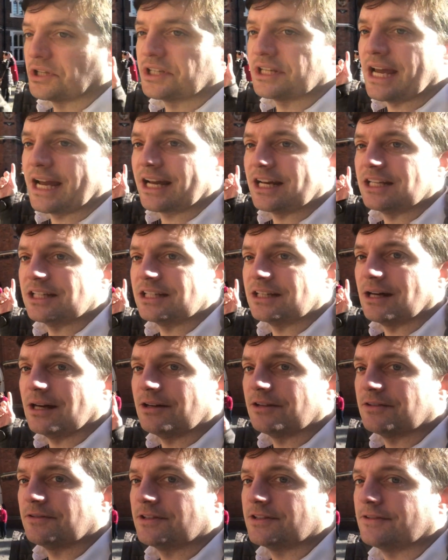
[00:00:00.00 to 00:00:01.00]
II,
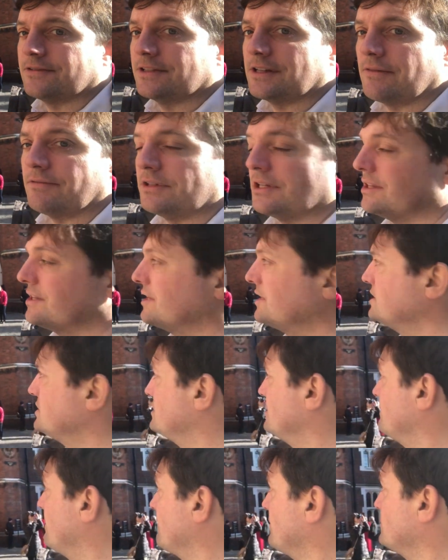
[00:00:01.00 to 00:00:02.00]

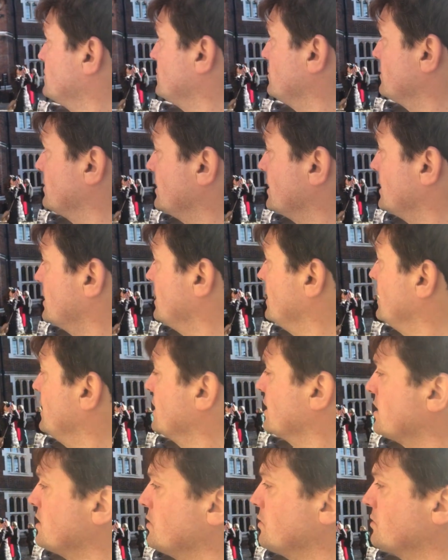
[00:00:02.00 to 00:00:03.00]
1732 by the door.
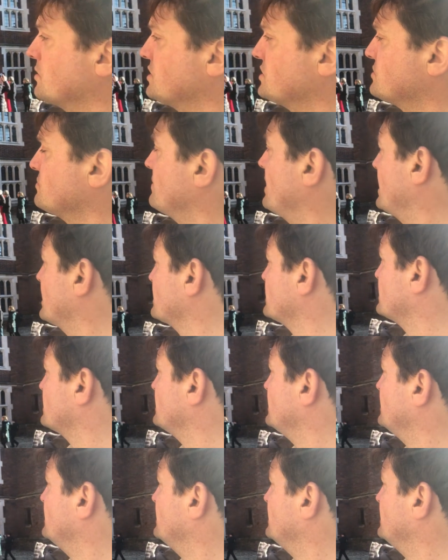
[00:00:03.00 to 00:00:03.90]
Georgus Rex,